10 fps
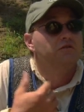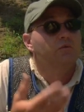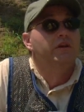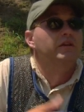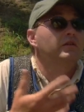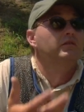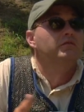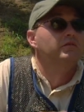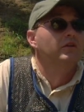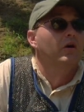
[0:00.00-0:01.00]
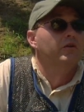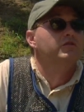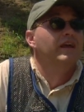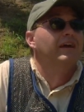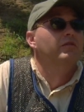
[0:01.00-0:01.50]
So we need to, you know,
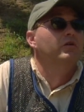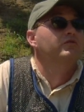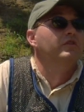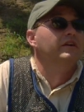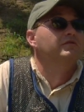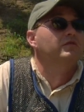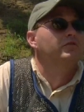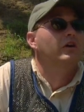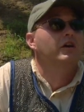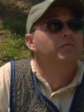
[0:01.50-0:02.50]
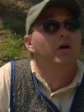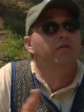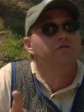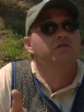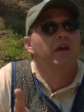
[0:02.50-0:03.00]
understand those things. So you're talking
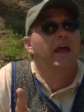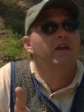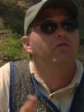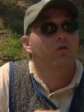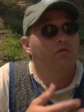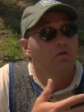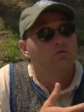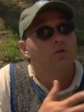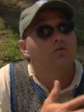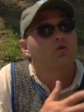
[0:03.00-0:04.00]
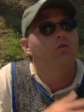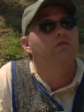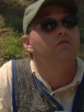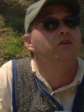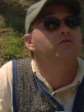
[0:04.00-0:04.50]
about just a handful of those real
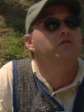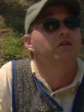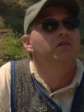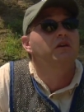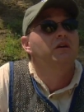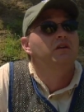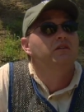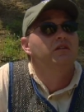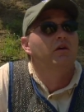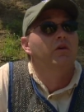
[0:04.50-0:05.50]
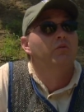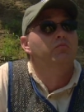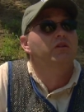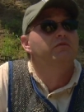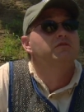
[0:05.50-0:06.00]
trophy fish that, you know, that we
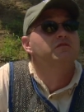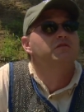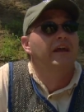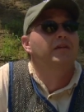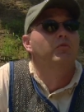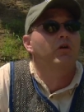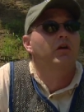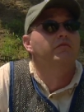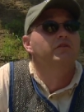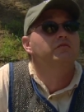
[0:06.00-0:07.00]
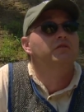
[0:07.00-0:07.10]
believe is sustainable harvest.